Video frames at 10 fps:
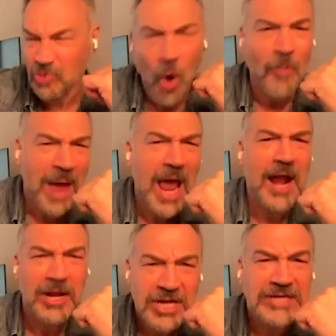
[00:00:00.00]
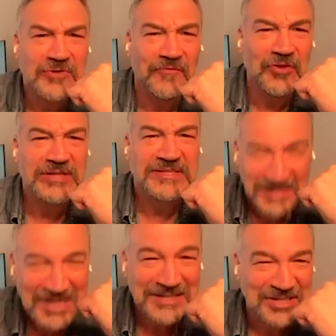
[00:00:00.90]
No, man, I need you for this.
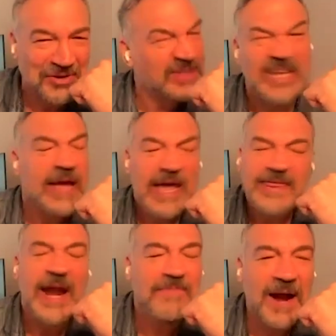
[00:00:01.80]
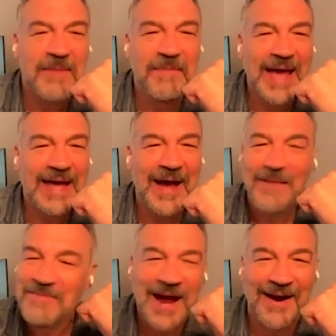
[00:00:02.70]
I need you. I was like, then I'm there, man.
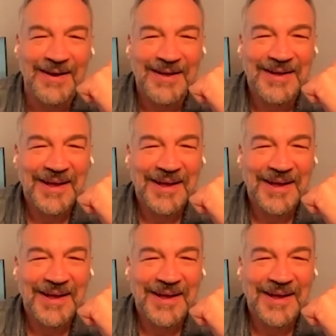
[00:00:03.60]
I'm there.